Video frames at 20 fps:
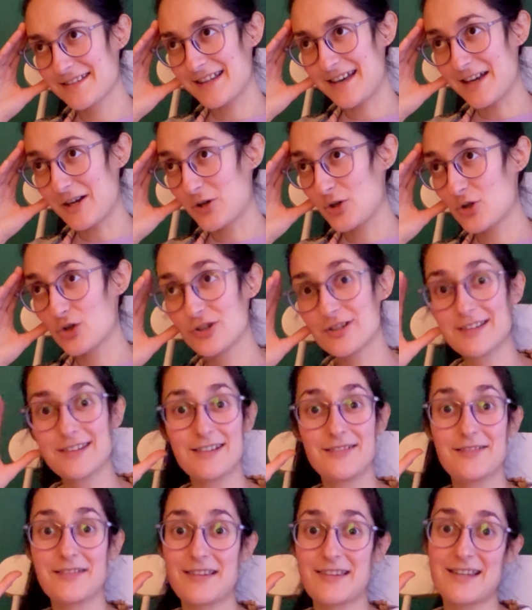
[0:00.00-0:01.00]
I couldn't
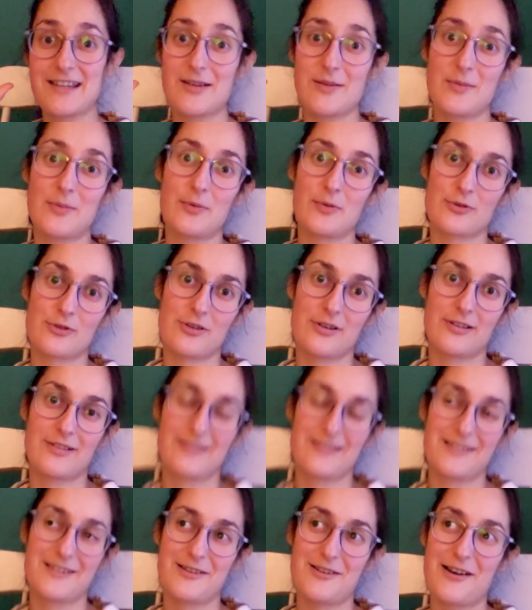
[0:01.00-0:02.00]
even think of pushing.
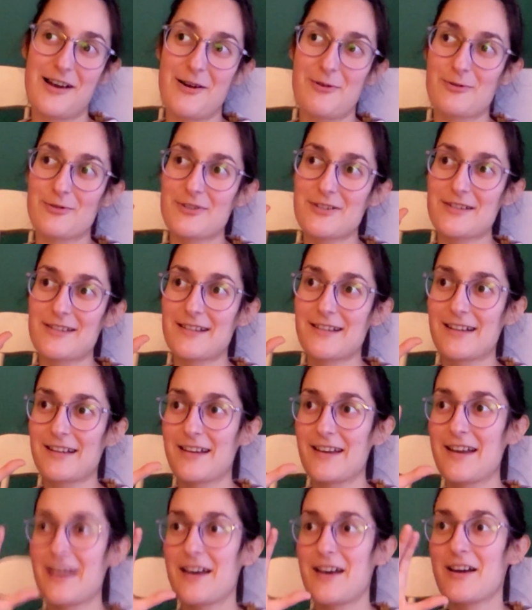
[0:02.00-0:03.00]
So I was just like
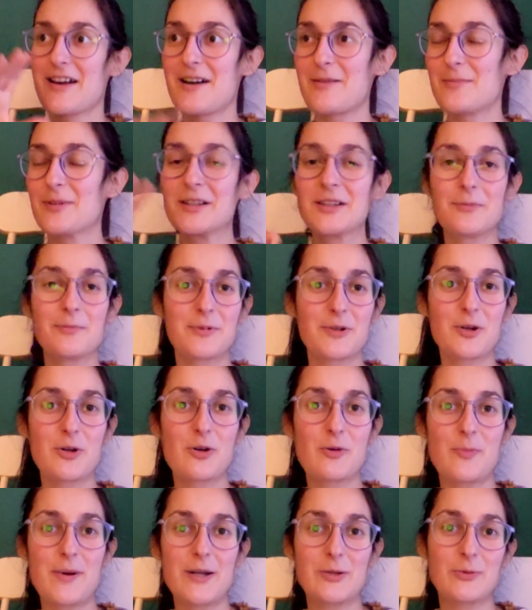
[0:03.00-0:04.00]
completely
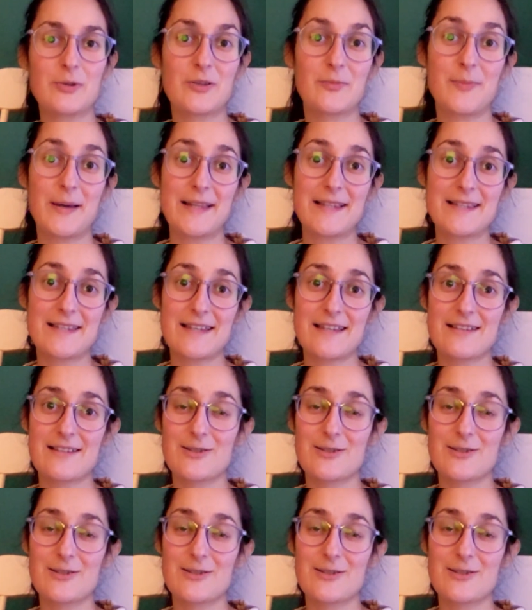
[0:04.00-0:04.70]
preoccupied with painting.